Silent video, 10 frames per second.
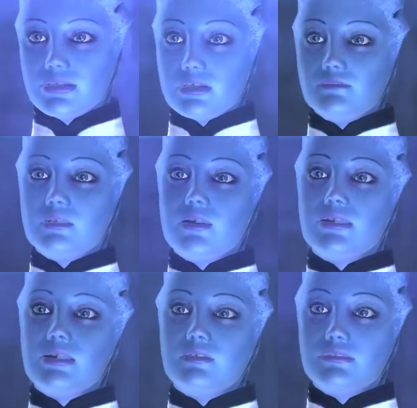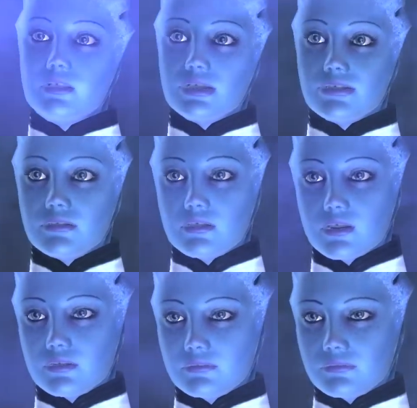It's a Prothean barrier
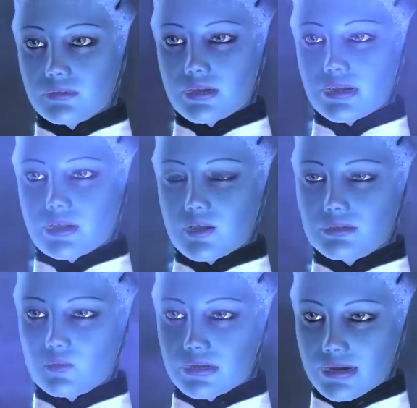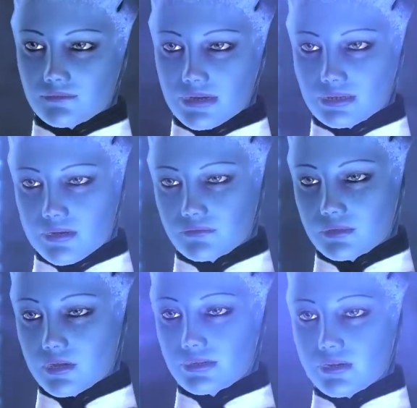curtain. I knew it would keep me safe
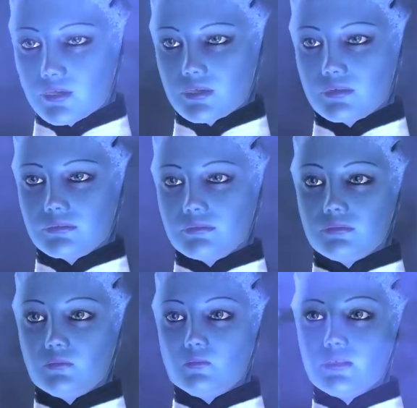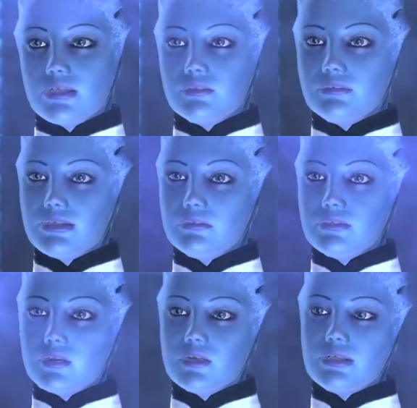from the Geth. When I turned
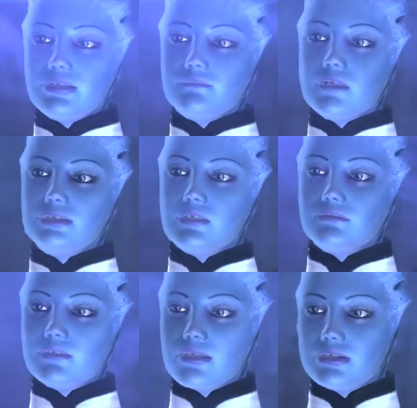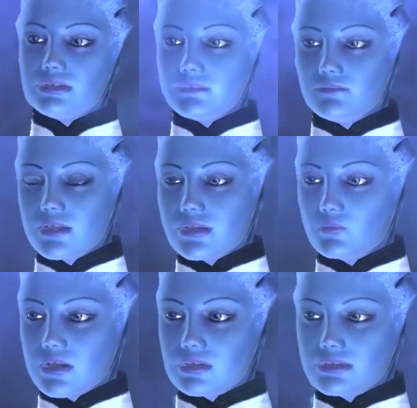it on, I must have hit something I
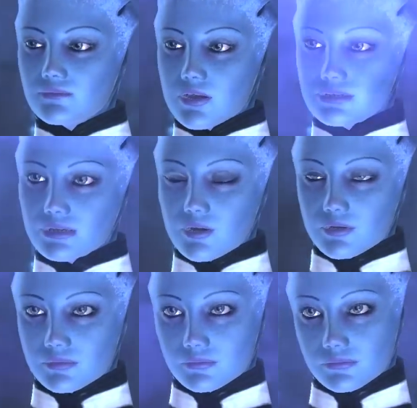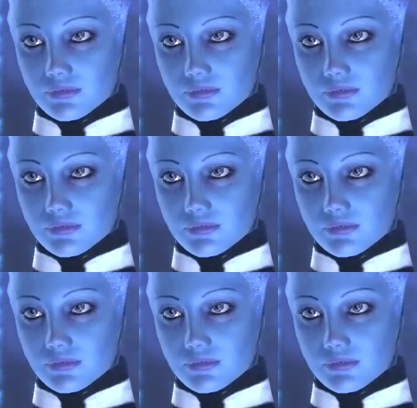wasn't supposed to.